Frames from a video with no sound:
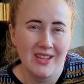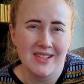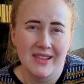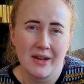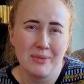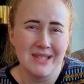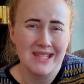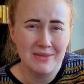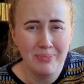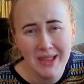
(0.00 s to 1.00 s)
It's a little bit
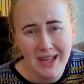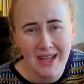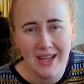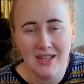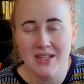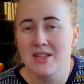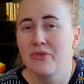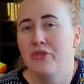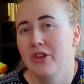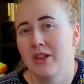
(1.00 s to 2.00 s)
splitty. It
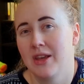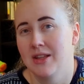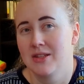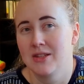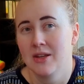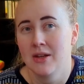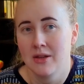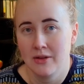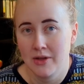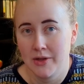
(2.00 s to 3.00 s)
doesn't feel like it's
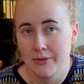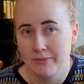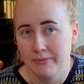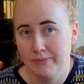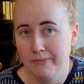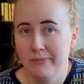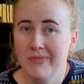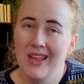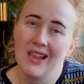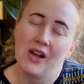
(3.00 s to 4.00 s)

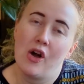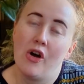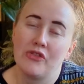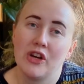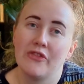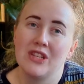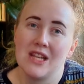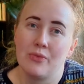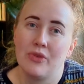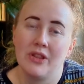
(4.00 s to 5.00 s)
like after I've
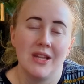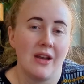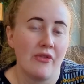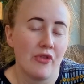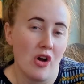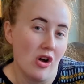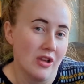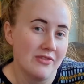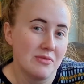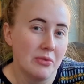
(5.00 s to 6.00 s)
knit with Knitting for
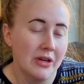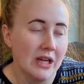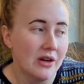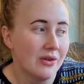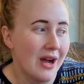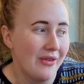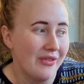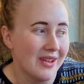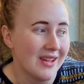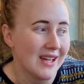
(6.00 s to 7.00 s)
Olives merino, I
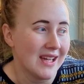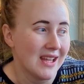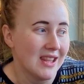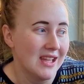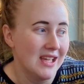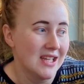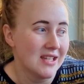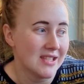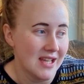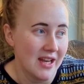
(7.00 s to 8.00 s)
feel like the
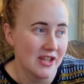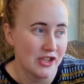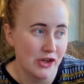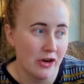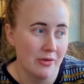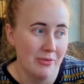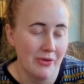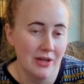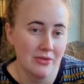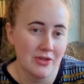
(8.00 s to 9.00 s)
Sandnes garn
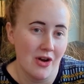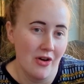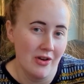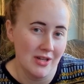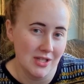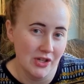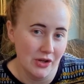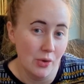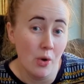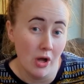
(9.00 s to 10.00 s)
merinos aren't as
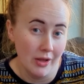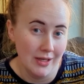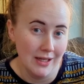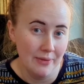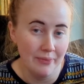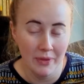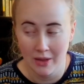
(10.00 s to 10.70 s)
good quality.